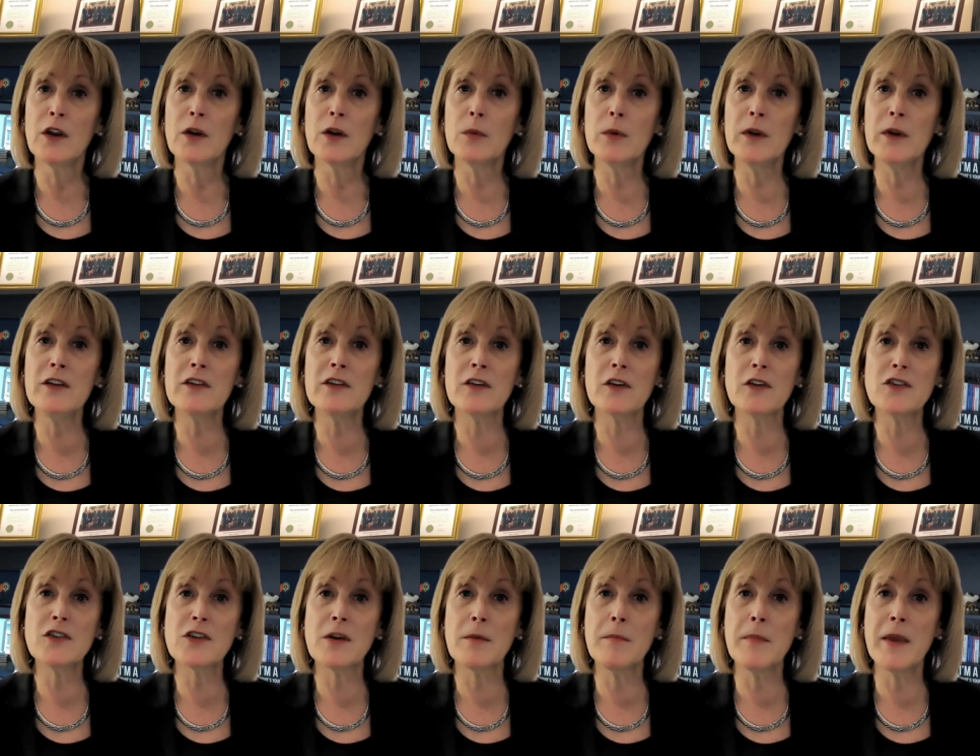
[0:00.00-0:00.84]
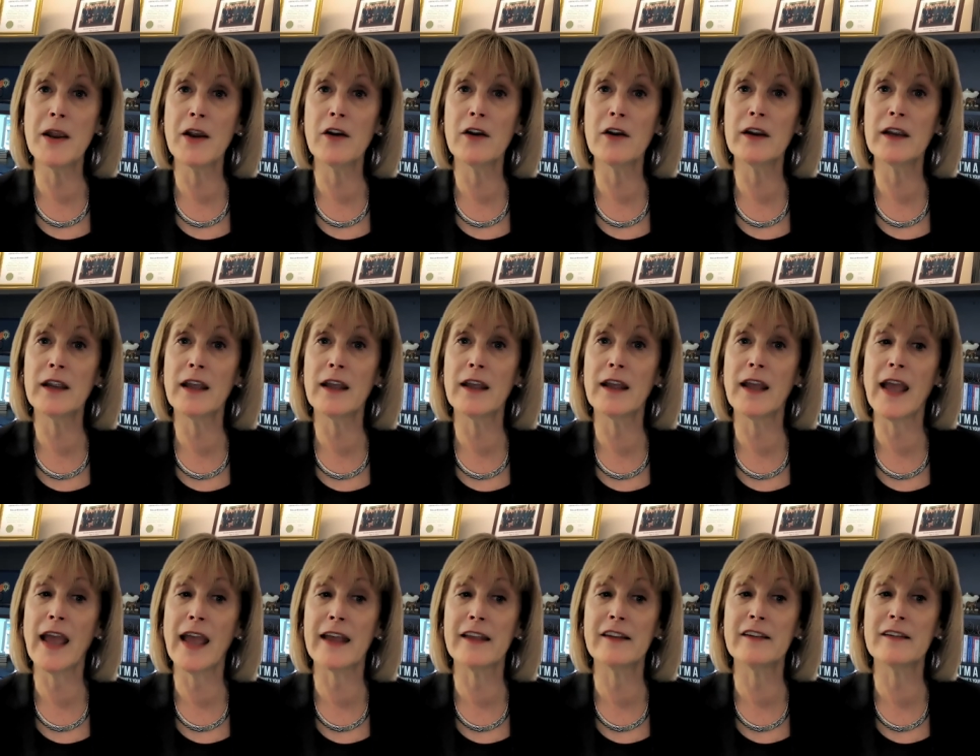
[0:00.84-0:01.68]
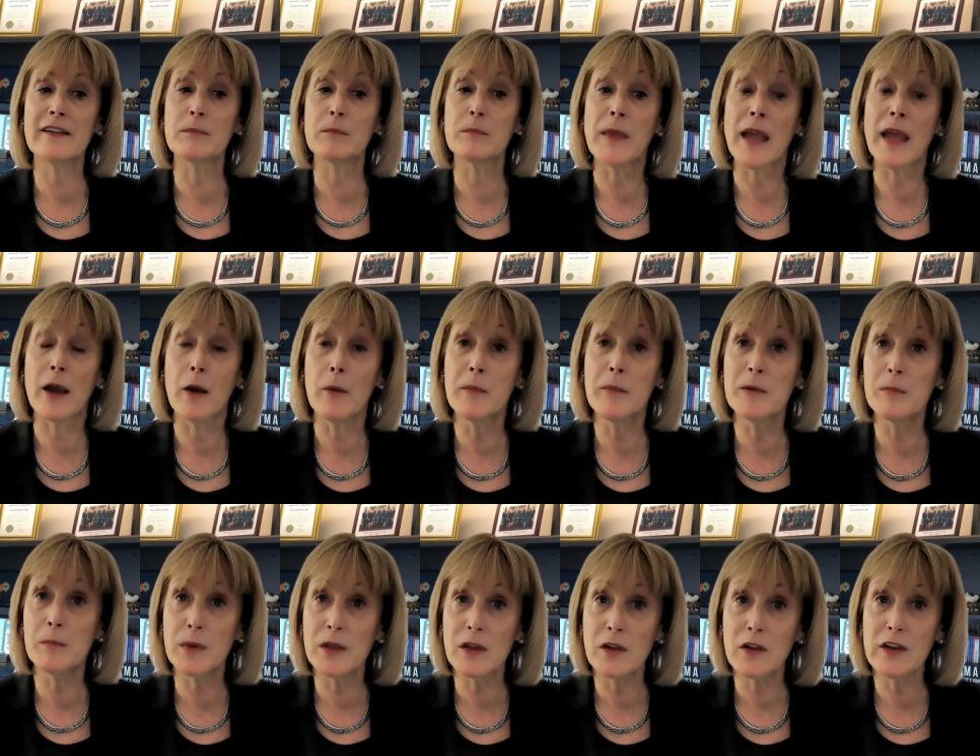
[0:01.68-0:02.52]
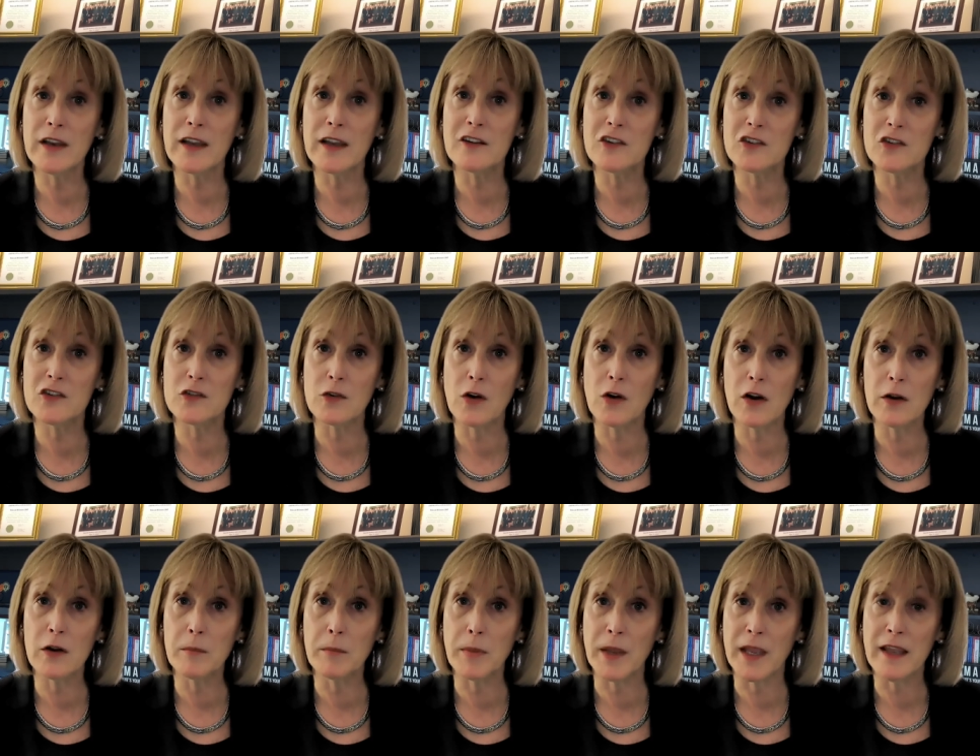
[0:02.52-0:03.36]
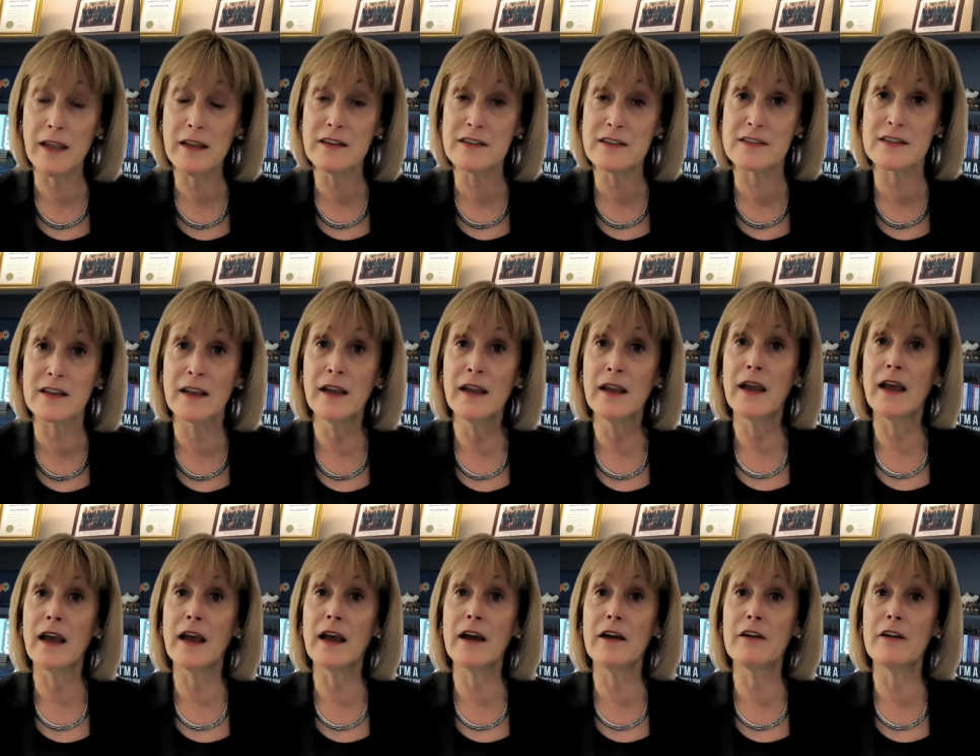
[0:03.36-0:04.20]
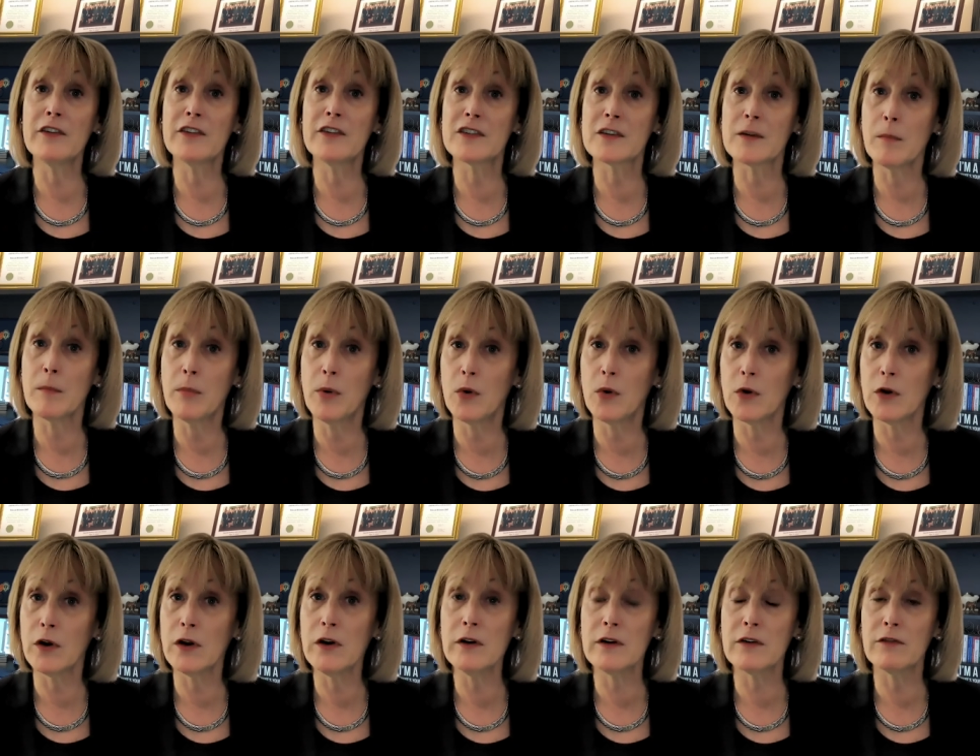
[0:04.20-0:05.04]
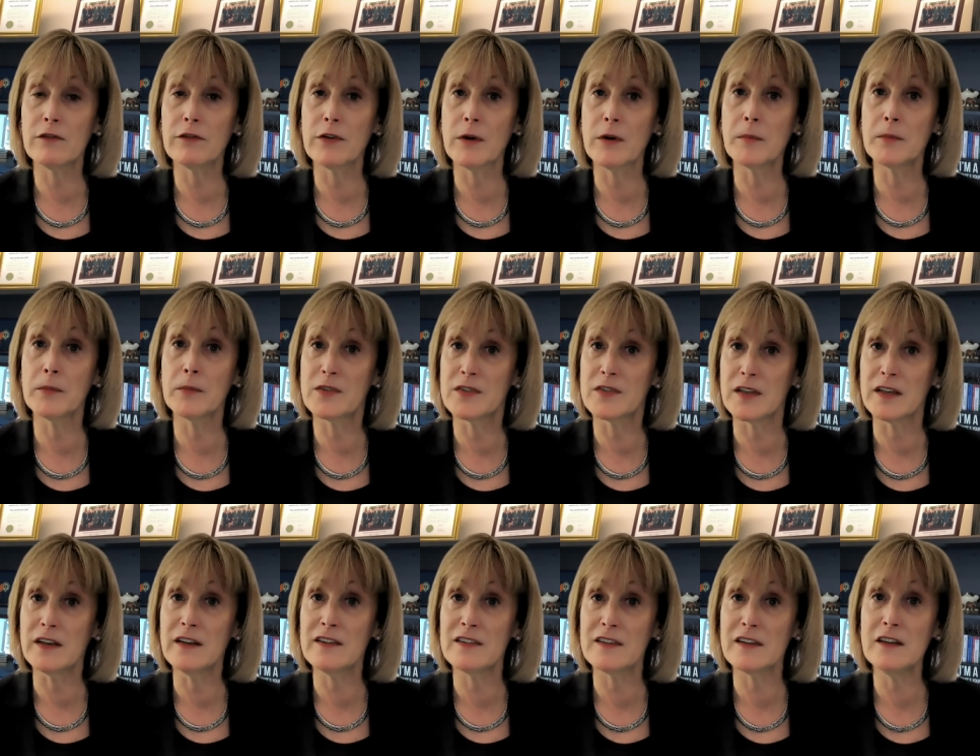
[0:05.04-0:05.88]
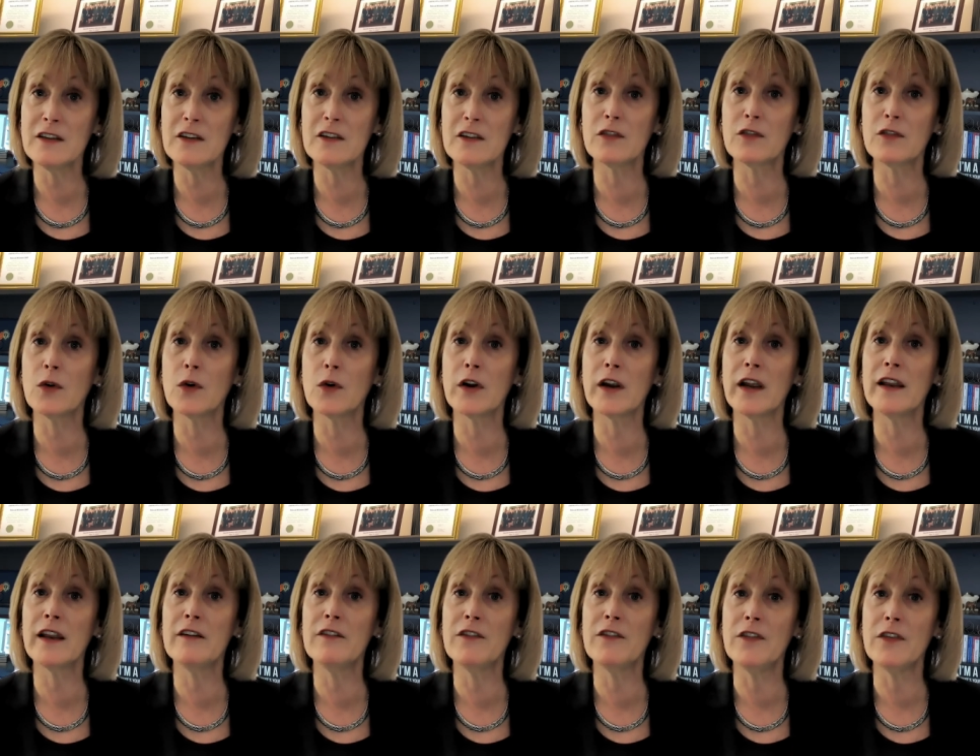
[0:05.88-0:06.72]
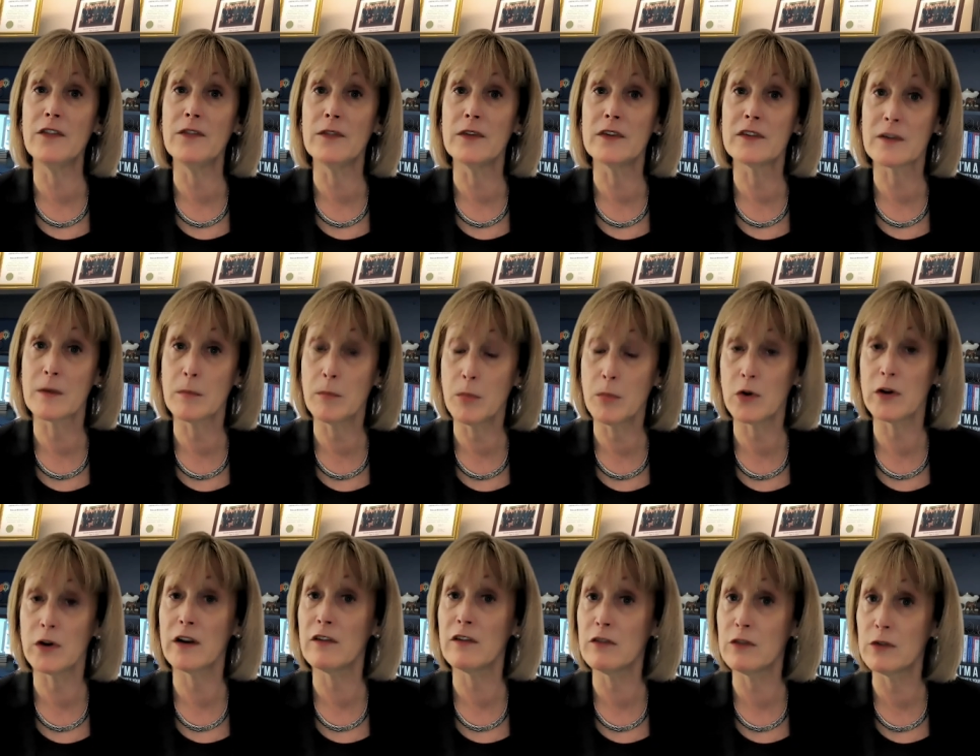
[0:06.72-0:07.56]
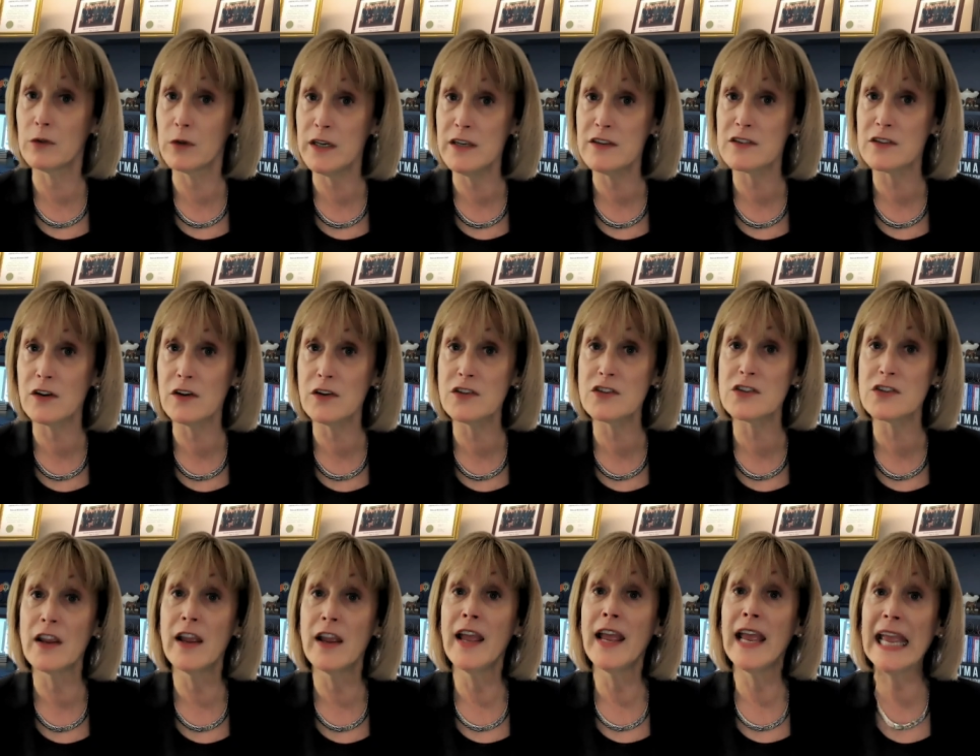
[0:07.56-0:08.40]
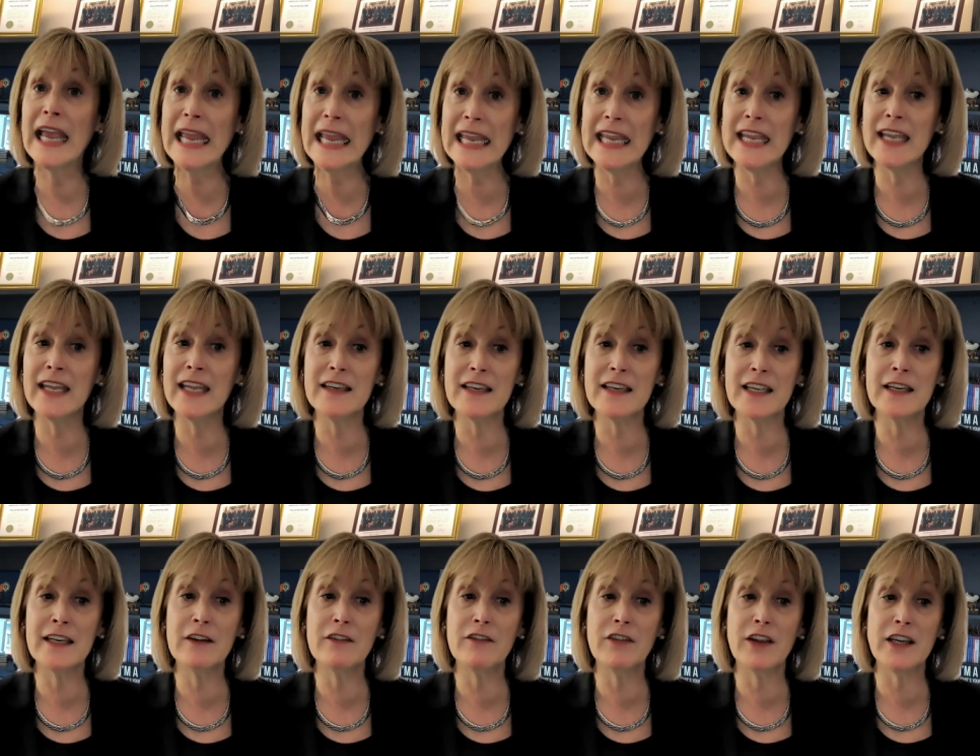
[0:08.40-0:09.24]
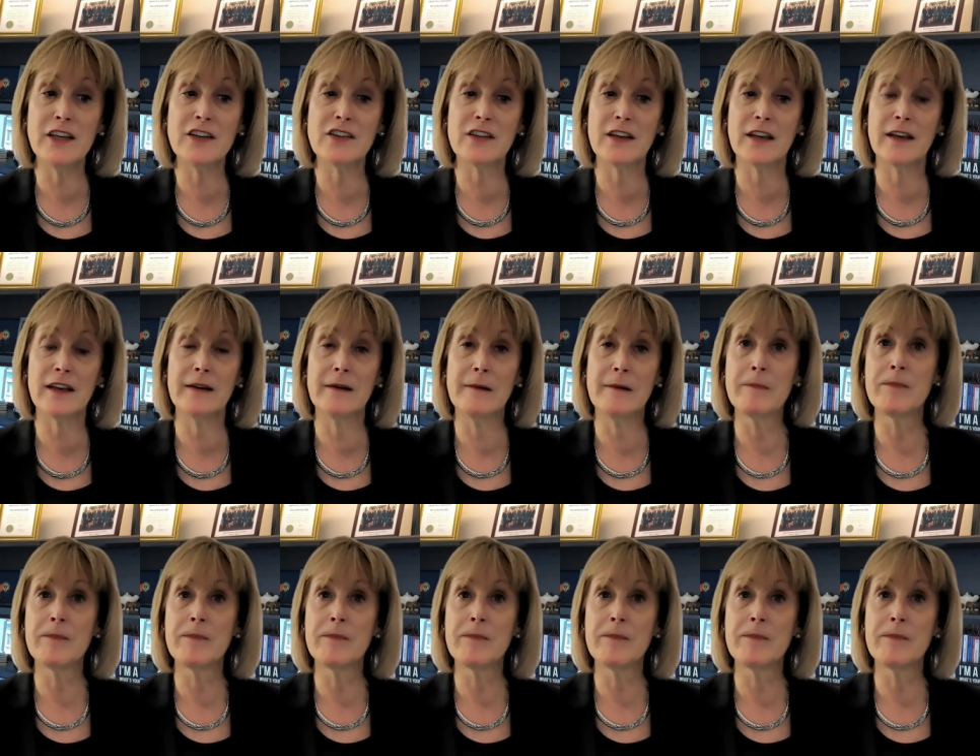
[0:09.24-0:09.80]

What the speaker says: Research America has helped build a strong base of support from citizens for support of research and innovation.